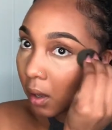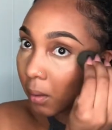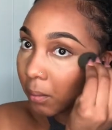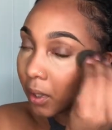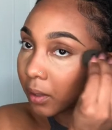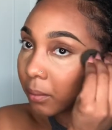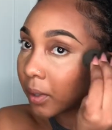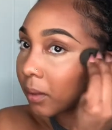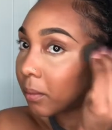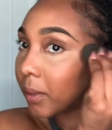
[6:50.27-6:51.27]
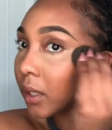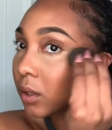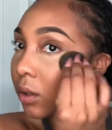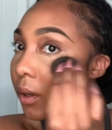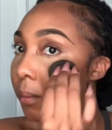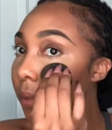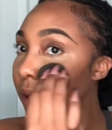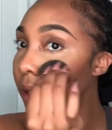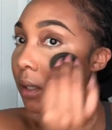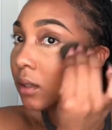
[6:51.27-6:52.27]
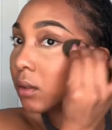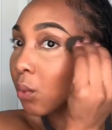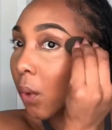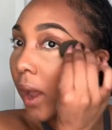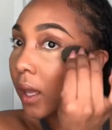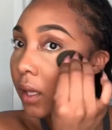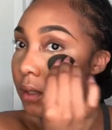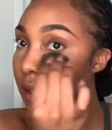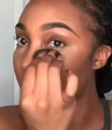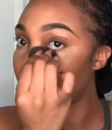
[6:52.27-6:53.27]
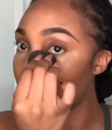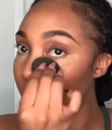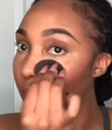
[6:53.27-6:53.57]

blend, make sure it blends right into that